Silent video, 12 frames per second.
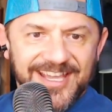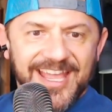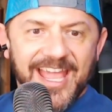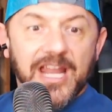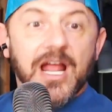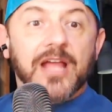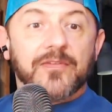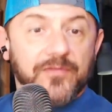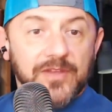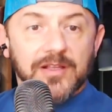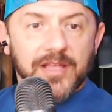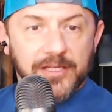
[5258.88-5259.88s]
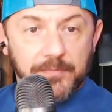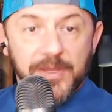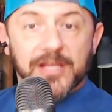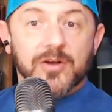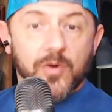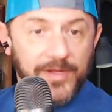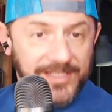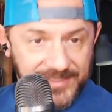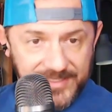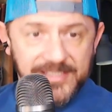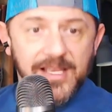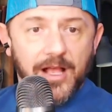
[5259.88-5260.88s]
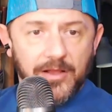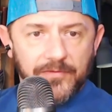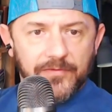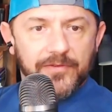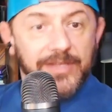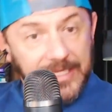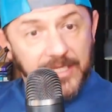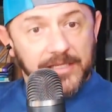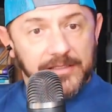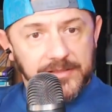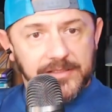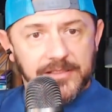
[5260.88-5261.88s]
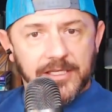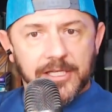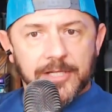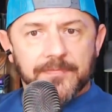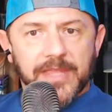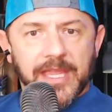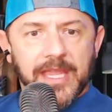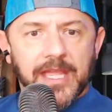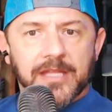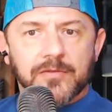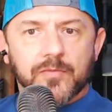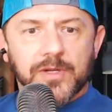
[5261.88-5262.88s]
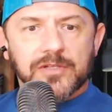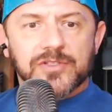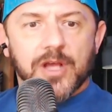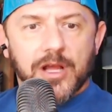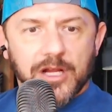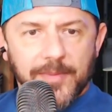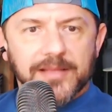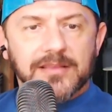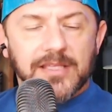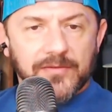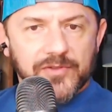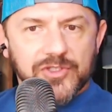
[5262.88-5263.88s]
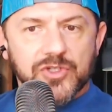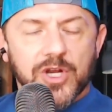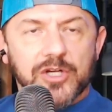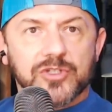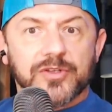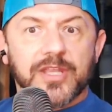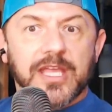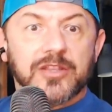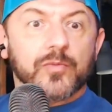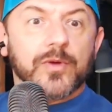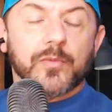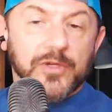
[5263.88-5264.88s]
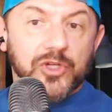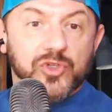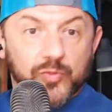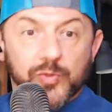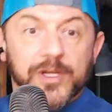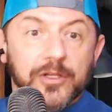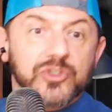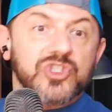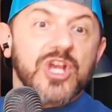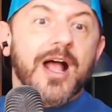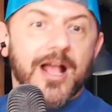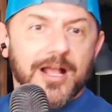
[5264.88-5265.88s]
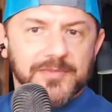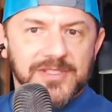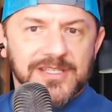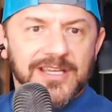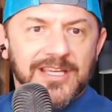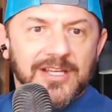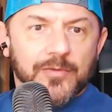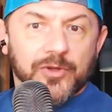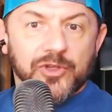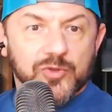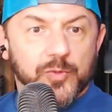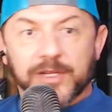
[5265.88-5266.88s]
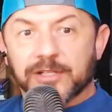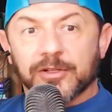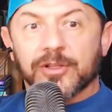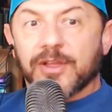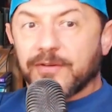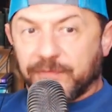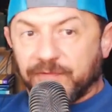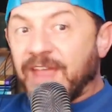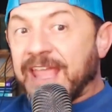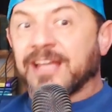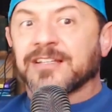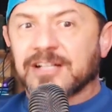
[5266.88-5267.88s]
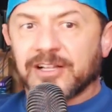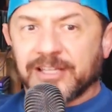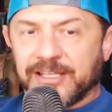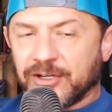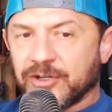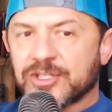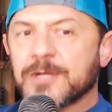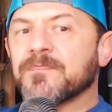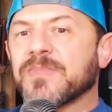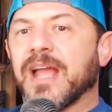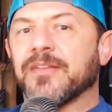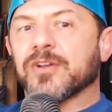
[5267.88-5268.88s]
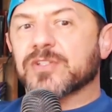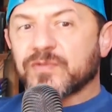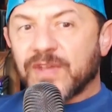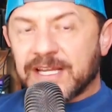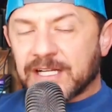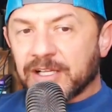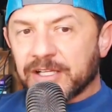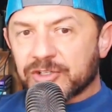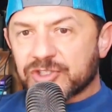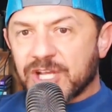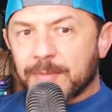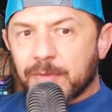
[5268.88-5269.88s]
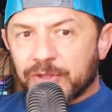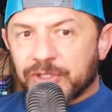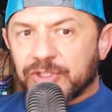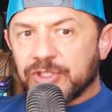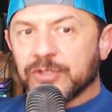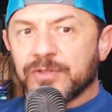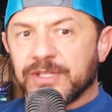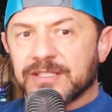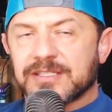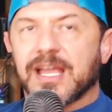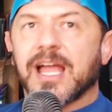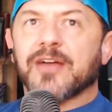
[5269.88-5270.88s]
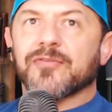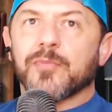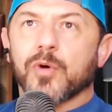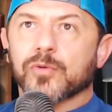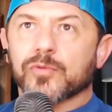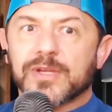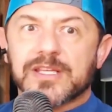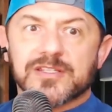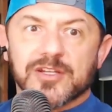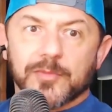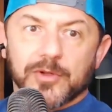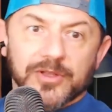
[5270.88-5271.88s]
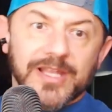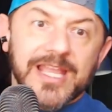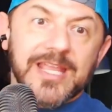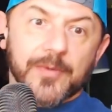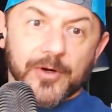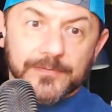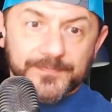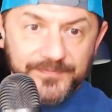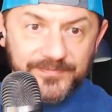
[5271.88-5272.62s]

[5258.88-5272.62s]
And I feel like Bitcoin itself is. And when you talk about the infrastructure when there's real jobs, when there's real fan cleaners, and those fan cleaners come up with a union to have more reasonable labor,